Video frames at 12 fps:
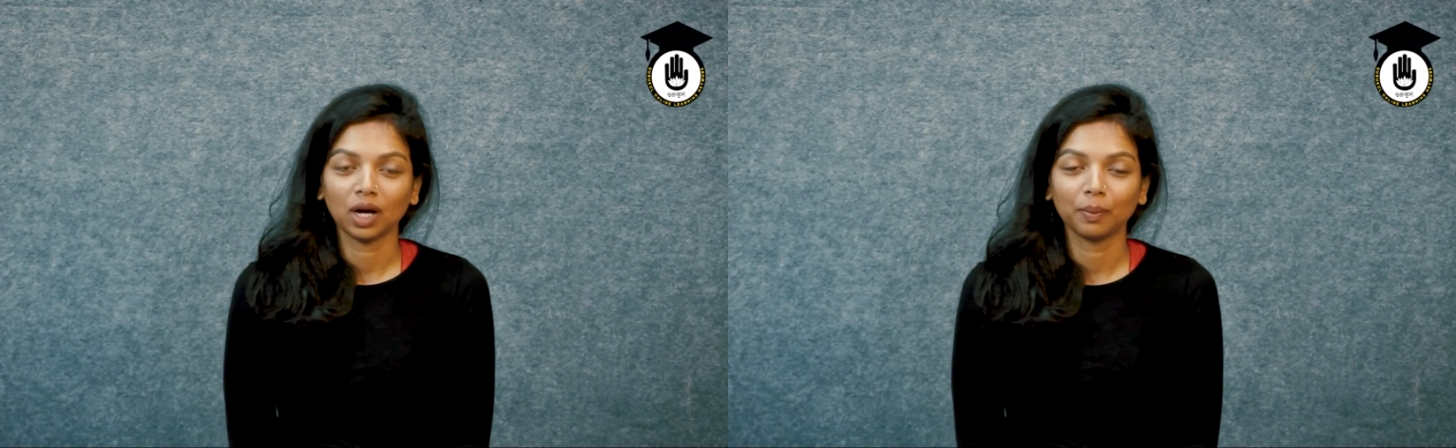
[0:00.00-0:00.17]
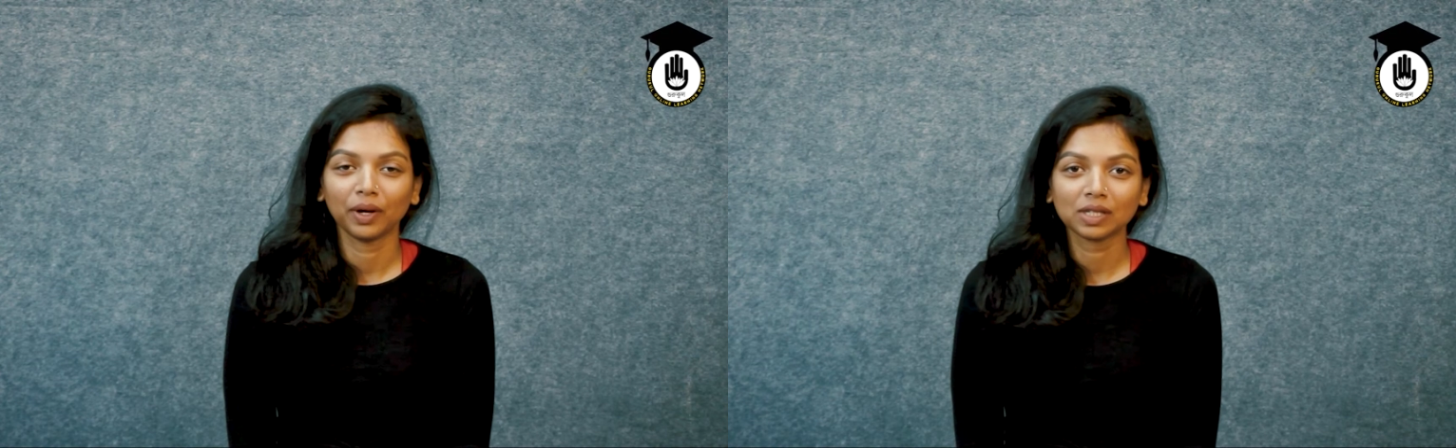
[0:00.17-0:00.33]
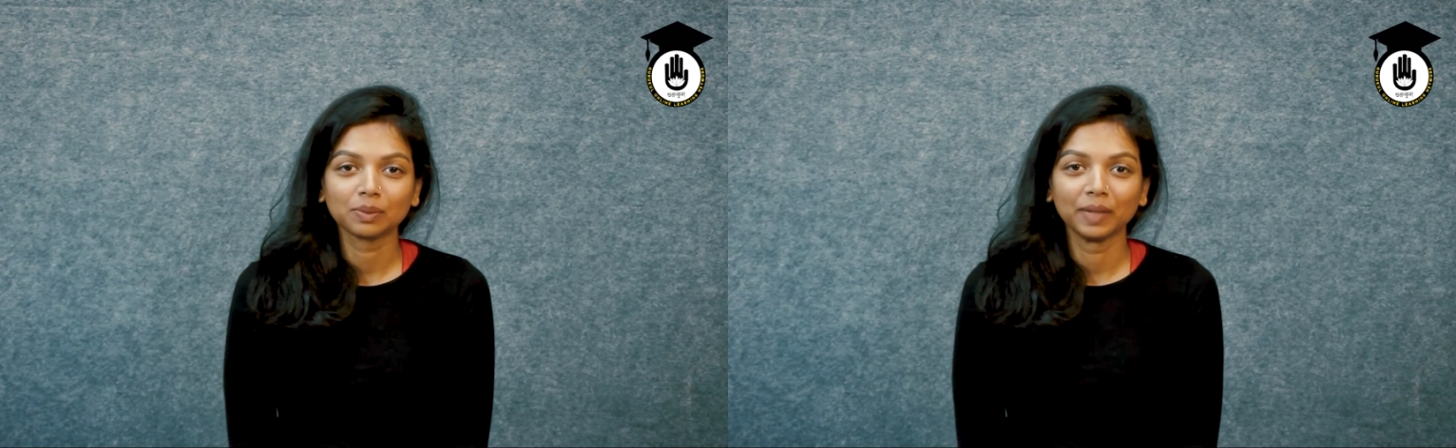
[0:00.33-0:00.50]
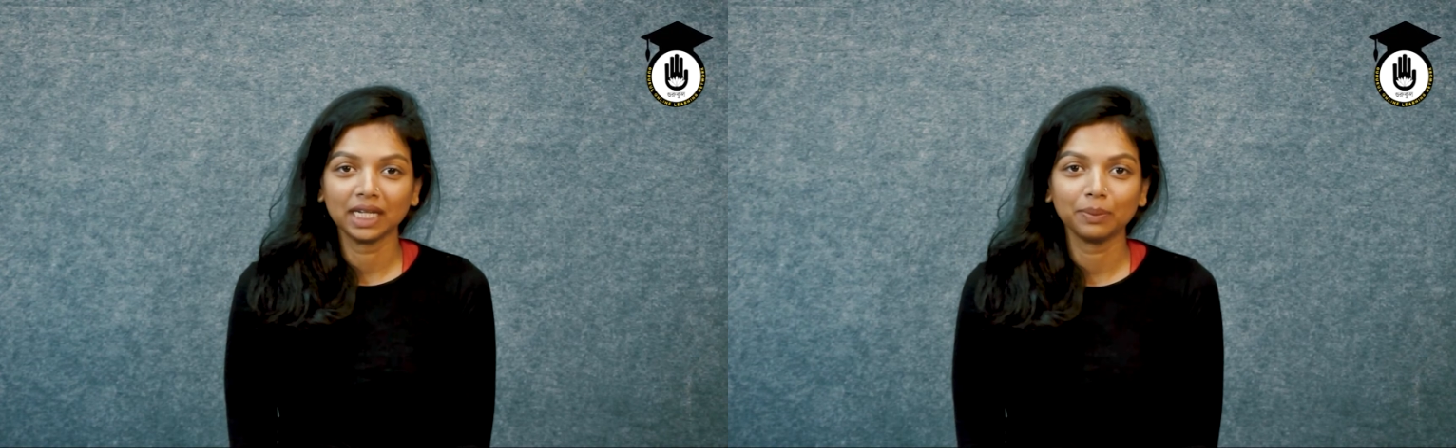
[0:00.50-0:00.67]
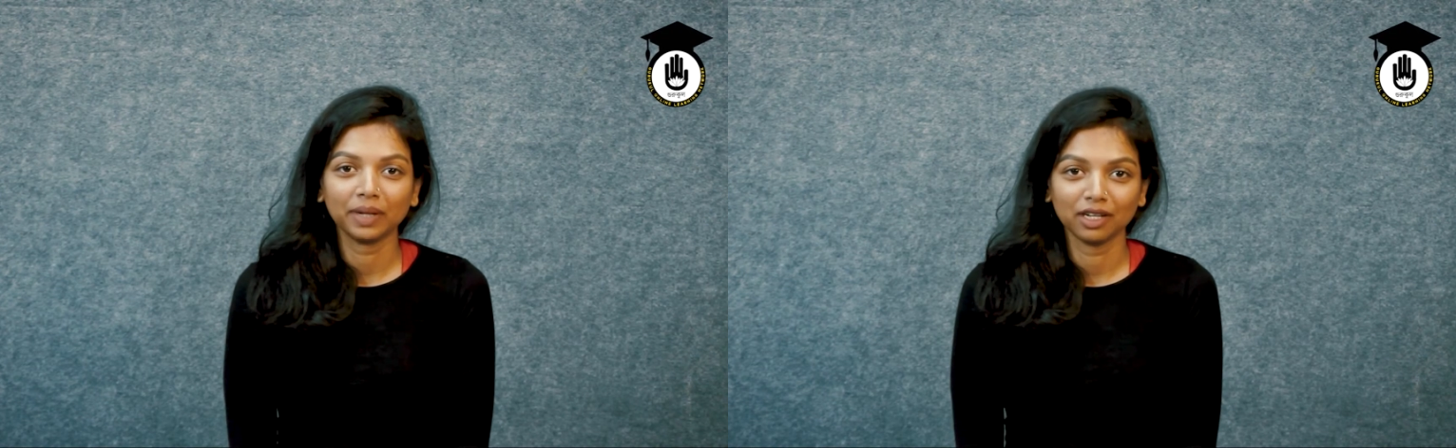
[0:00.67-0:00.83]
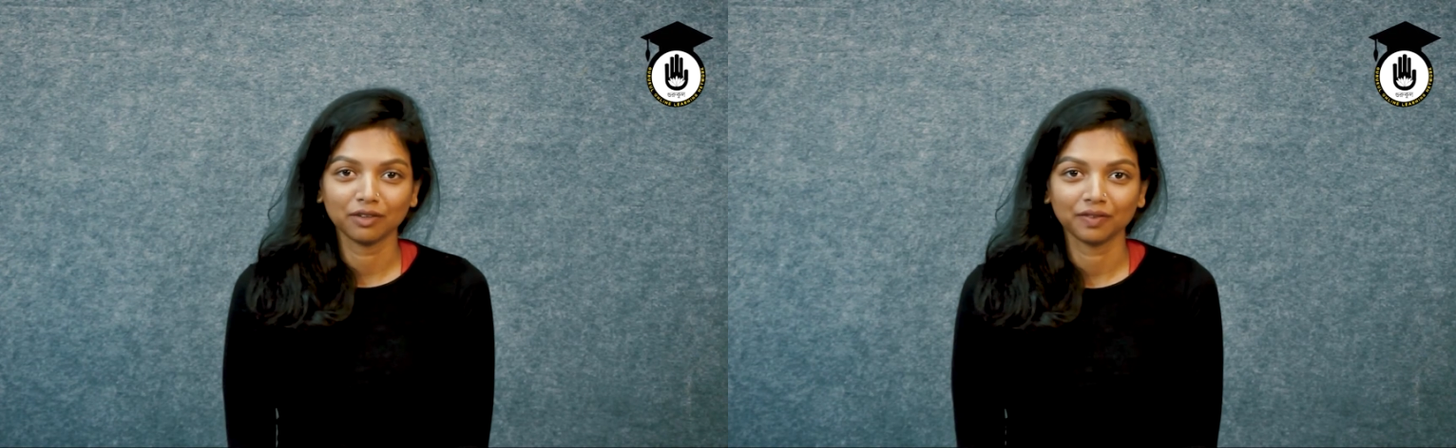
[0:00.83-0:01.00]
about its many
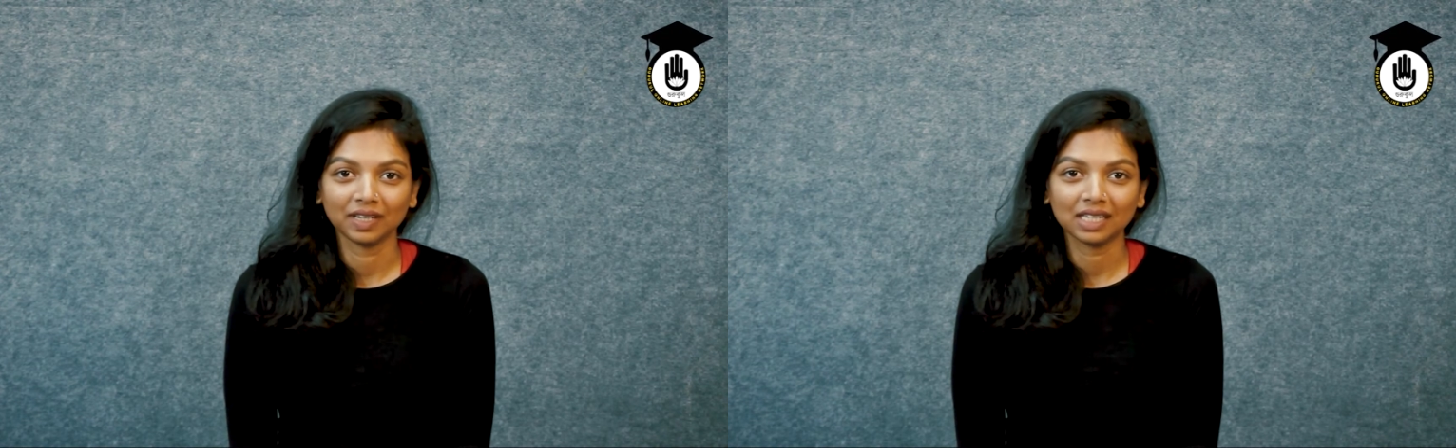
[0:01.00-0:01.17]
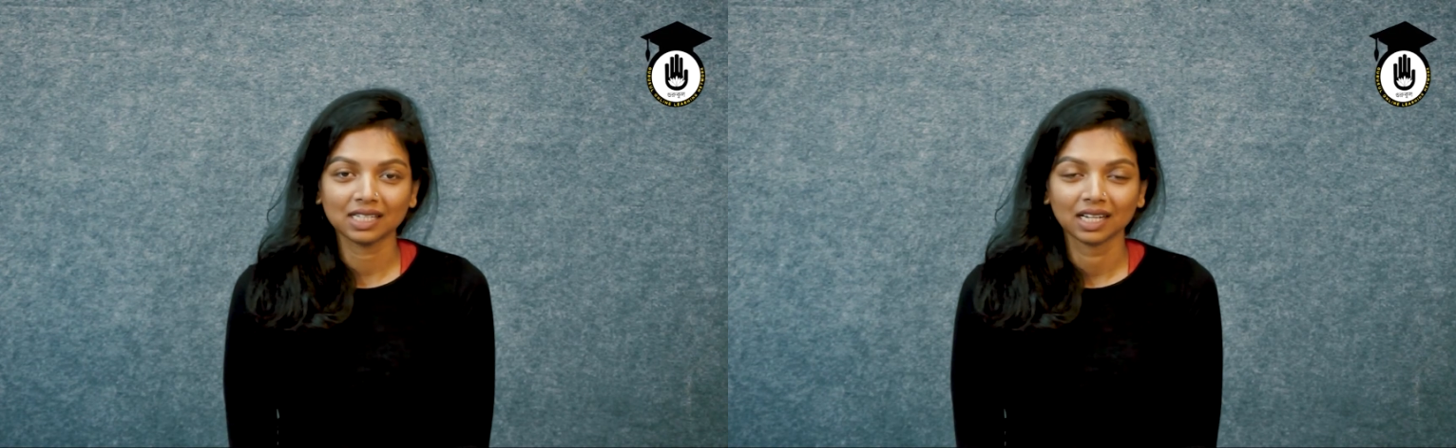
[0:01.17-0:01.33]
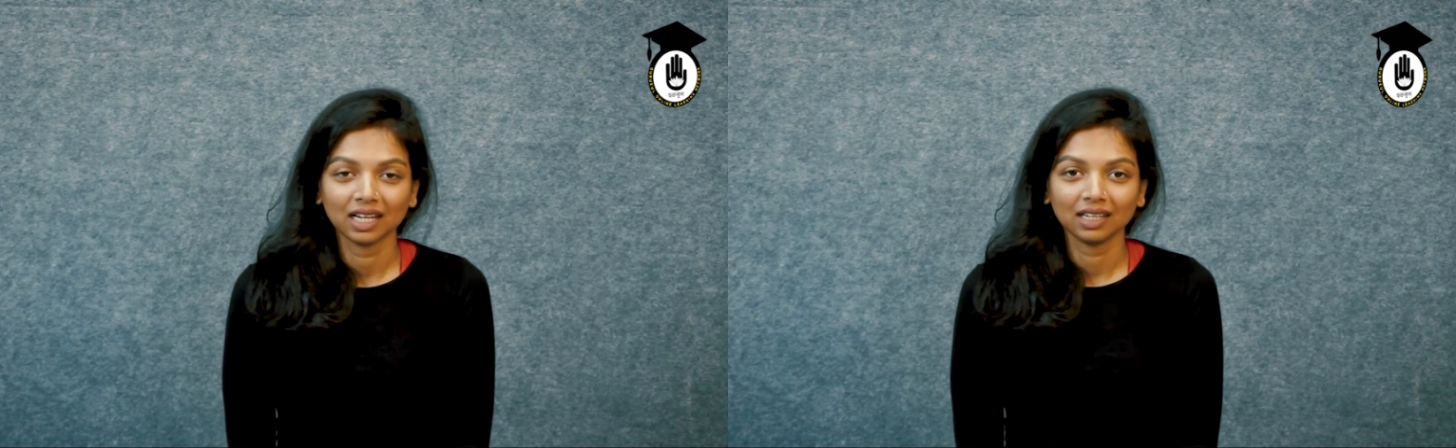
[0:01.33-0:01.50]
benefits,